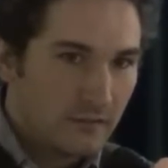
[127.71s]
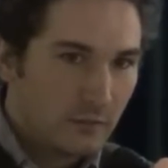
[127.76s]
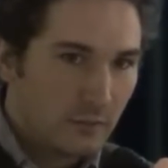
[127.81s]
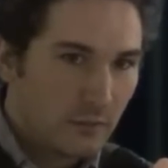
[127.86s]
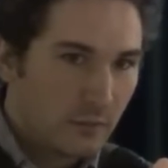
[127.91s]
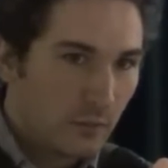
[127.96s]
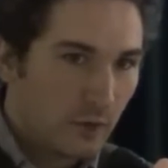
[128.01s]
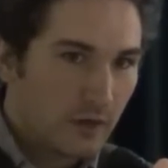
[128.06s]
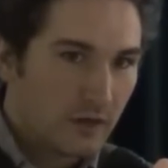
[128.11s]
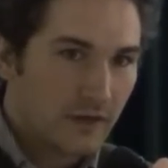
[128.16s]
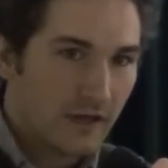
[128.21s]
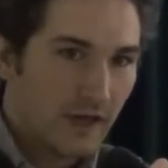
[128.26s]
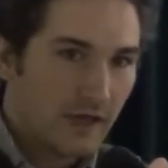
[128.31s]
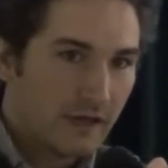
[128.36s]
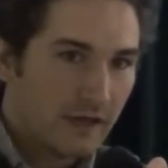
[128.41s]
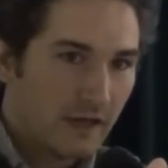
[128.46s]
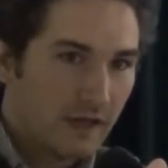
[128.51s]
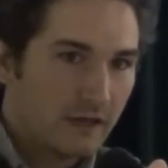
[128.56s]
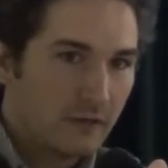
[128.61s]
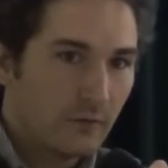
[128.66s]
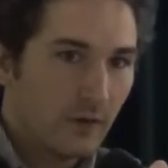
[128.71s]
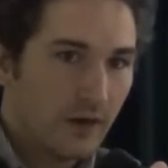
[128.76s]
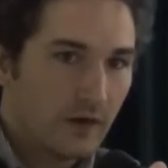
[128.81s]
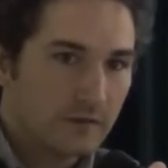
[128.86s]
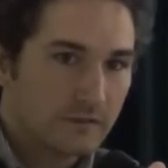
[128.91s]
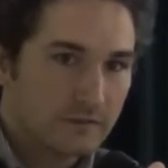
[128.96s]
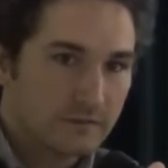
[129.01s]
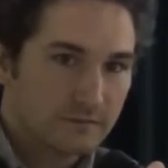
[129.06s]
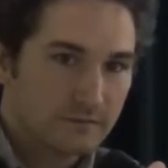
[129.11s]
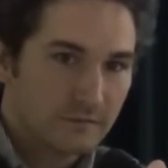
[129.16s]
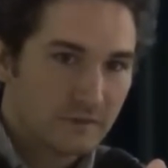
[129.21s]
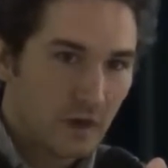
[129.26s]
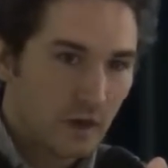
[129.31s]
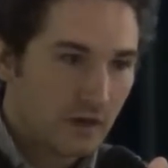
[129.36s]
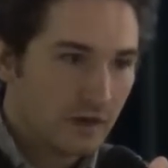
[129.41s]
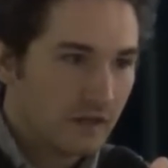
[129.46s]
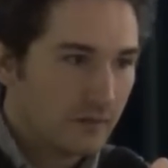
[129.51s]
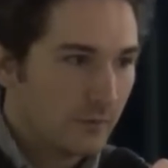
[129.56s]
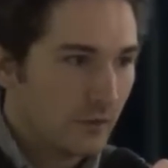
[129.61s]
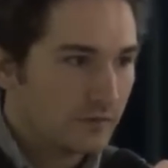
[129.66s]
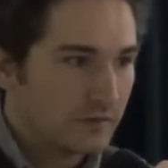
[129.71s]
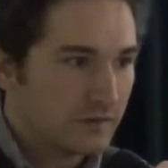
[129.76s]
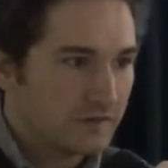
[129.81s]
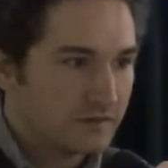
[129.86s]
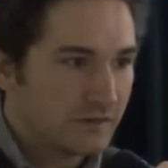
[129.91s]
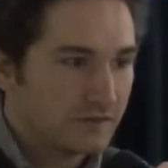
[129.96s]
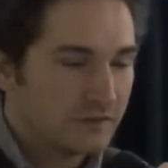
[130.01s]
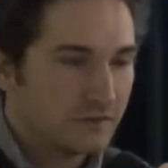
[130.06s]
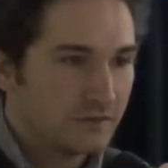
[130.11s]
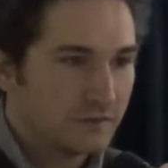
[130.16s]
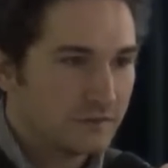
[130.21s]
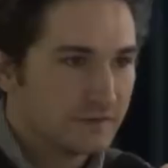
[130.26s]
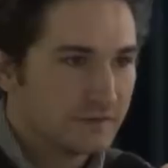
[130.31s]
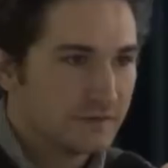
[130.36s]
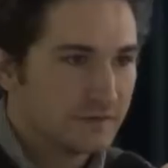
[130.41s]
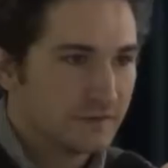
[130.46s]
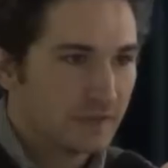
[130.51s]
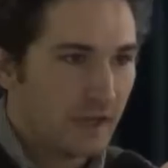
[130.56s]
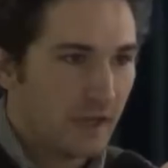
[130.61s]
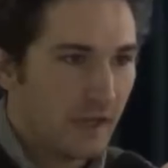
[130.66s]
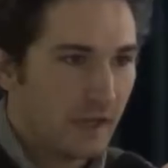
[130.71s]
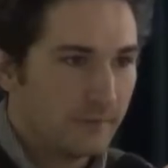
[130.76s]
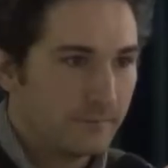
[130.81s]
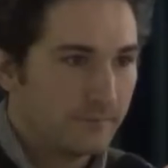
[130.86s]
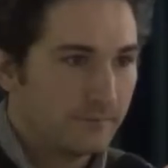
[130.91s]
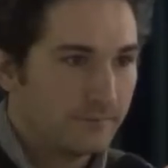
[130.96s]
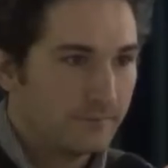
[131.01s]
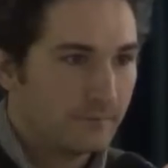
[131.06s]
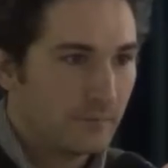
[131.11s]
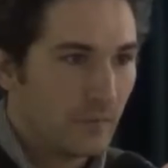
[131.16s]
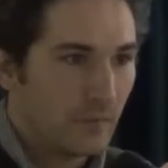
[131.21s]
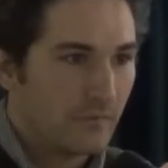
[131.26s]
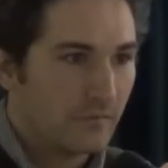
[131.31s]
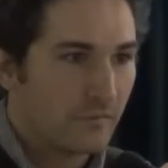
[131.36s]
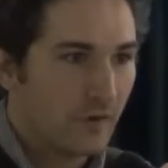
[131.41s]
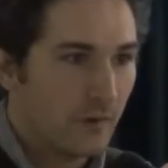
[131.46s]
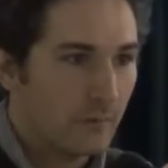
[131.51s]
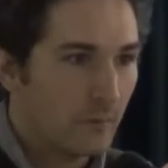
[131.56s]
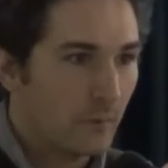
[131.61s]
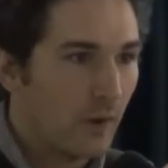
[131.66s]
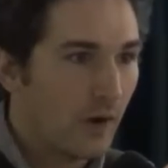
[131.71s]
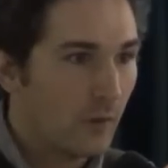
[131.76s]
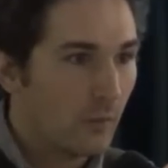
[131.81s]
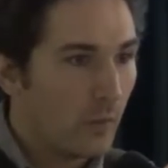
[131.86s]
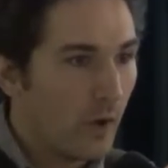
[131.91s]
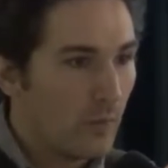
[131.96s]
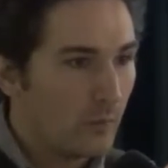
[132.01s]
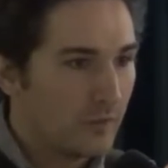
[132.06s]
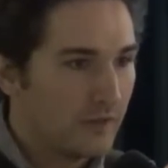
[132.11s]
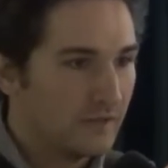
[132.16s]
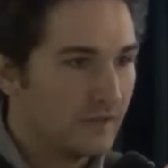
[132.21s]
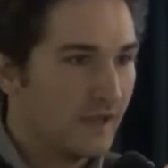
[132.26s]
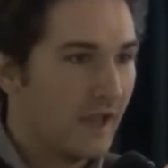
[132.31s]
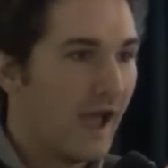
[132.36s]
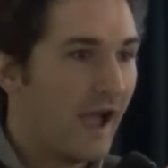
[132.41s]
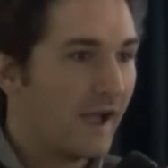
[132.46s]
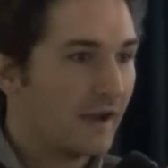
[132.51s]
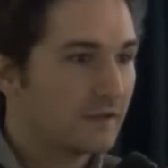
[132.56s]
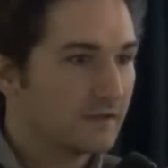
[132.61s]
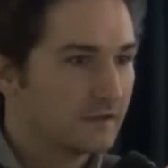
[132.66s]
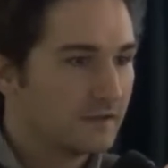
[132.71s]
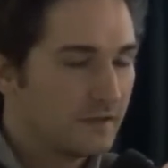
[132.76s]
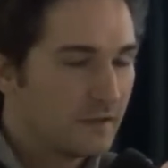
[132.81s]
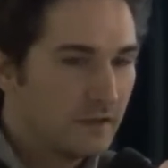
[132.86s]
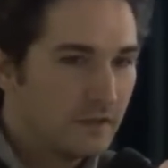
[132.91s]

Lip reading: we weren't getting anywhere talking about these issues from what we lacked.